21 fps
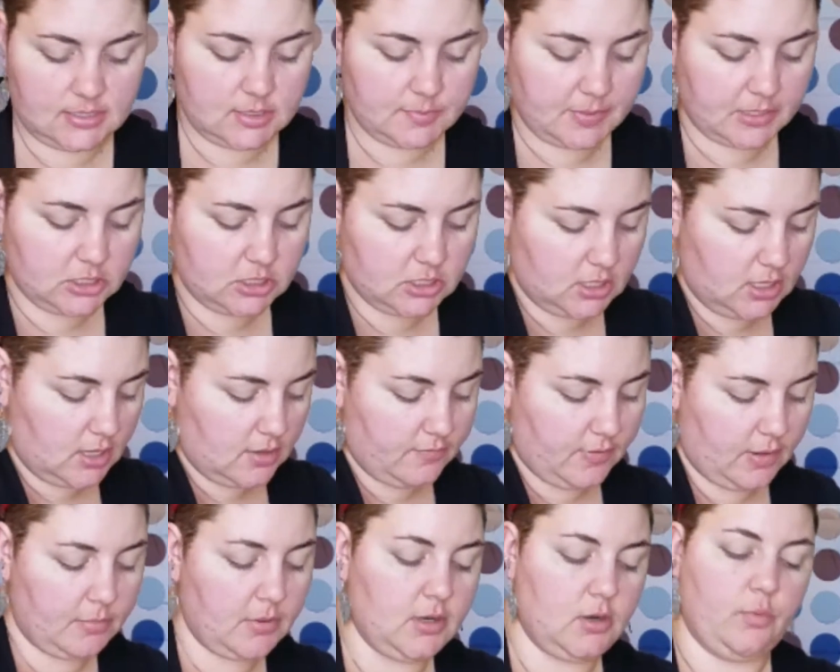especially
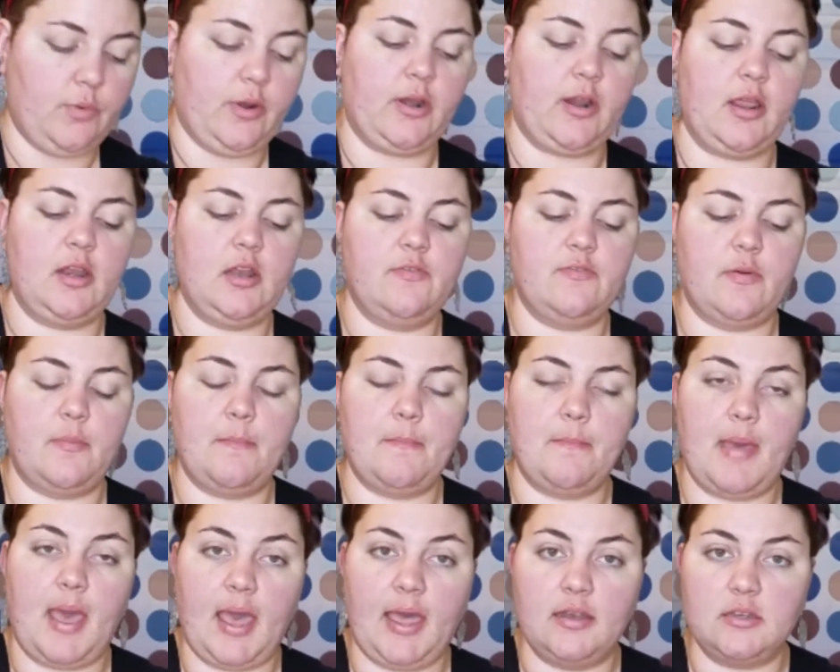if I'm going to wear kind of a
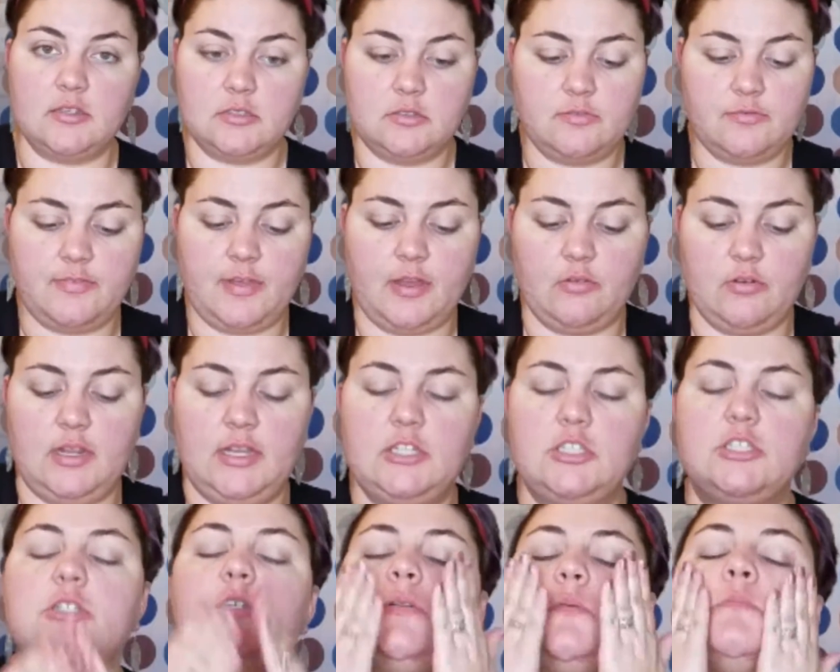matte
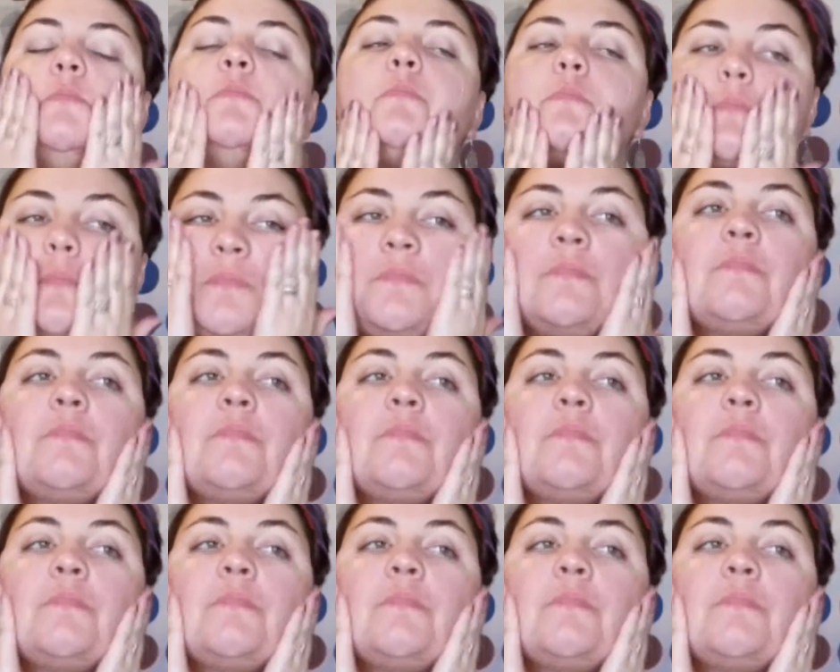foundation.